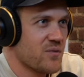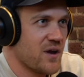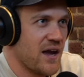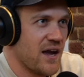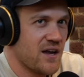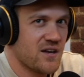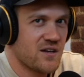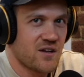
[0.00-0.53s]

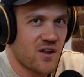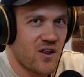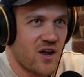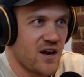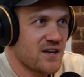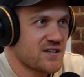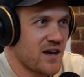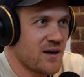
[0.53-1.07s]
And a lot
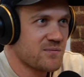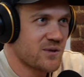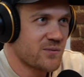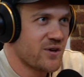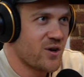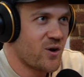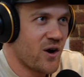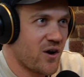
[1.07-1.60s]
of times I'm
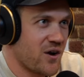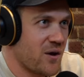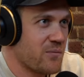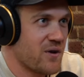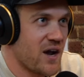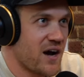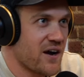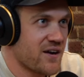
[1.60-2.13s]
going to go out and I'm
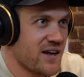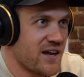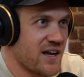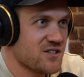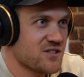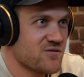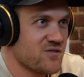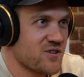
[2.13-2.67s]
not going to
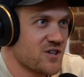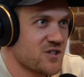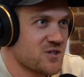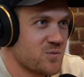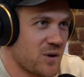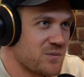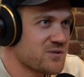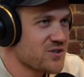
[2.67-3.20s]
catch a fish,
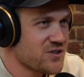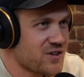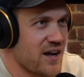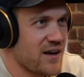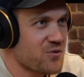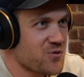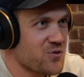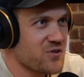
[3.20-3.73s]
but I'm still going to
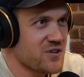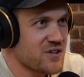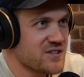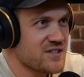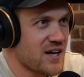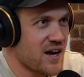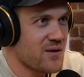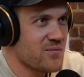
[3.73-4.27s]
have a really good
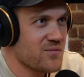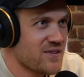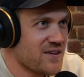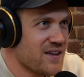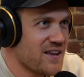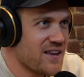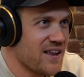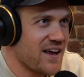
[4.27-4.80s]
time.
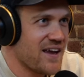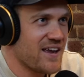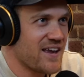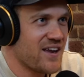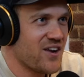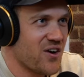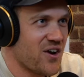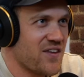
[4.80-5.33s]
Like, you
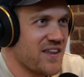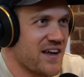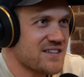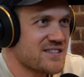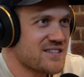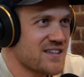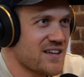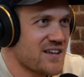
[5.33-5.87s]
know, and
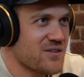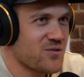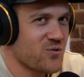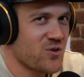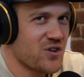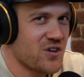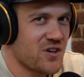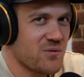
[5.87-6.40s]
that's the
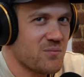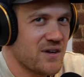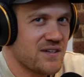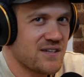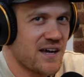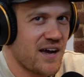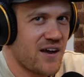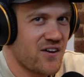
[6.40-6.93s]
really good
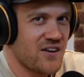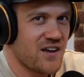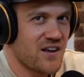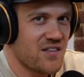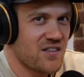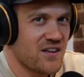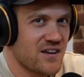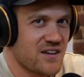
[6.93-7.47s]
mentality, I
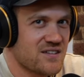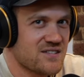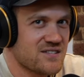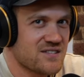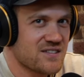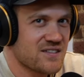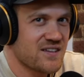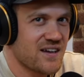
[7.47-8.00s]
think,
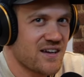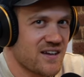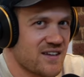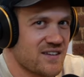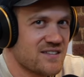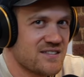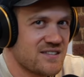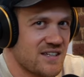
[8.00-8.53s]
just to like
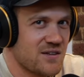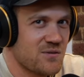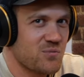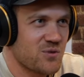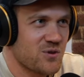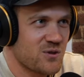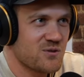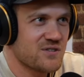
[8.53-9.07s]
see
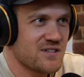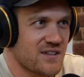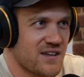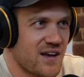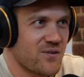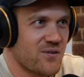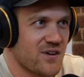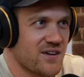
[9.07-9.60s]
producing
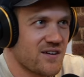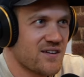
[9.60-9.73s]
that way.